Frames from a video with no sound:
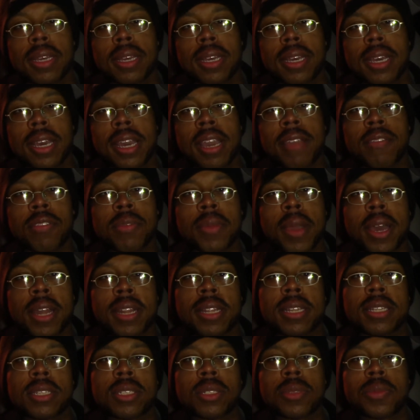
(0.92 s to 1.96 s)
Hey
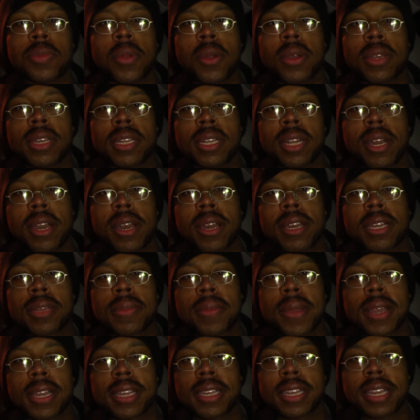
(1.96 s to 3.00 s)
everybody, this is Brogi
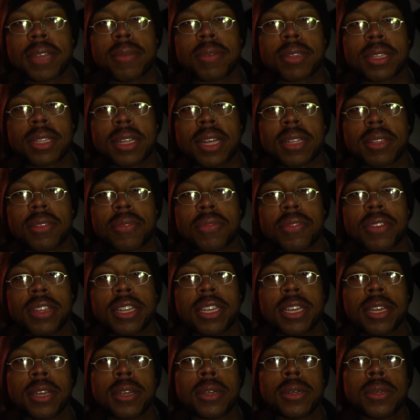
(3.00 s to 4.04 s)
Naric back again with another
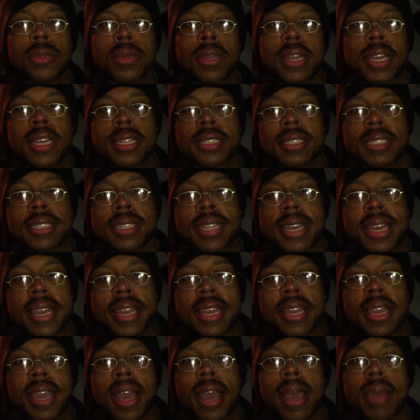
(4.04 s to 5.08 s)
video, and
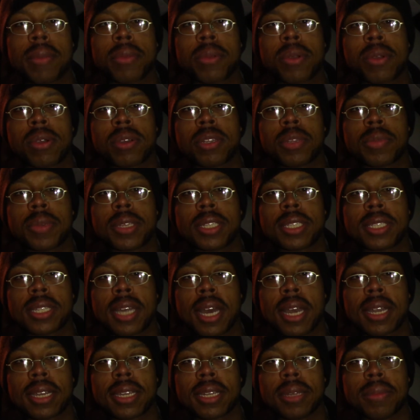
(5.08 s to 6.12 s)
today I'm going to be
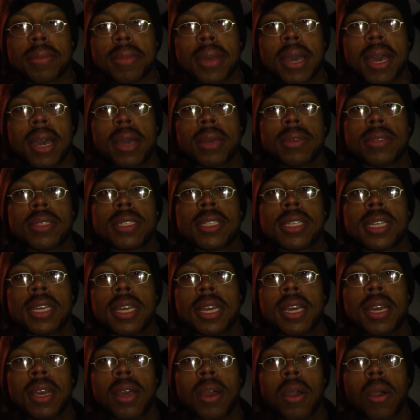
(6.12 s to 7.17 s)
talking about
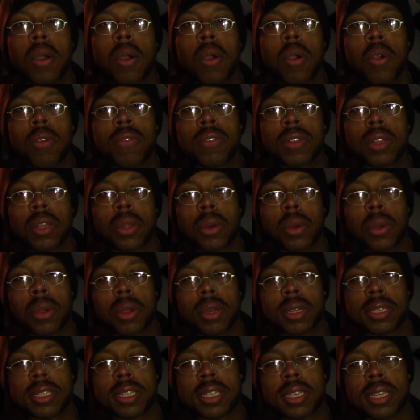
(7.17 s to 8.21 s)

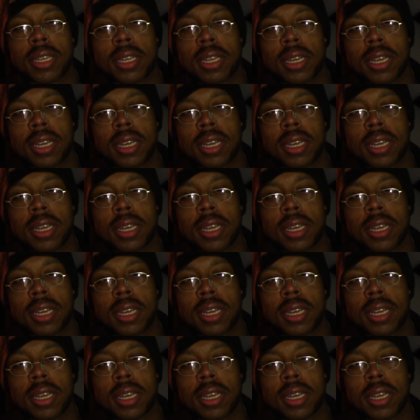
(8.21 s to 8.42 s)
Overlord,